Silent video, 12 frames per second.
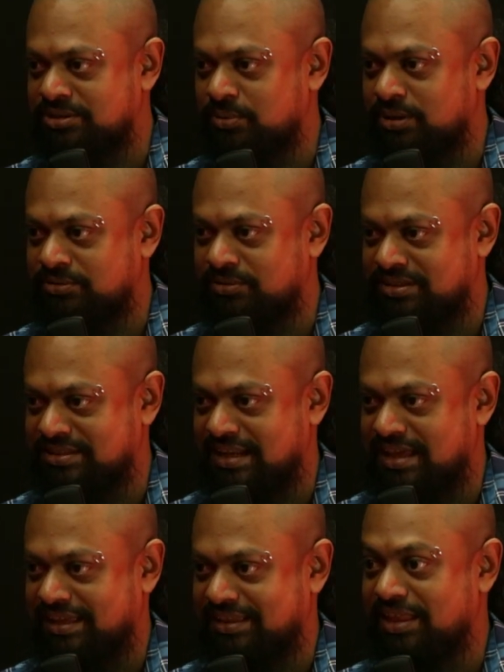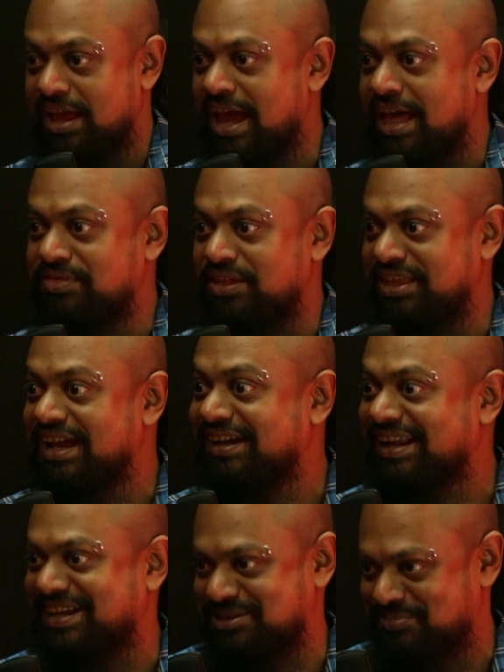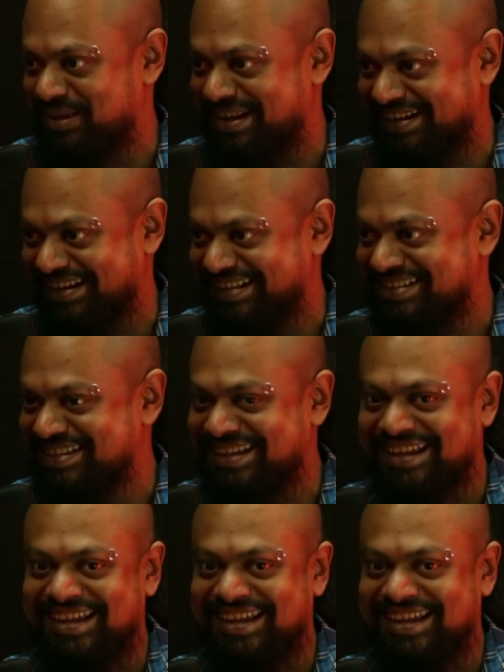which was like they Full had the theater, theater boys, experience.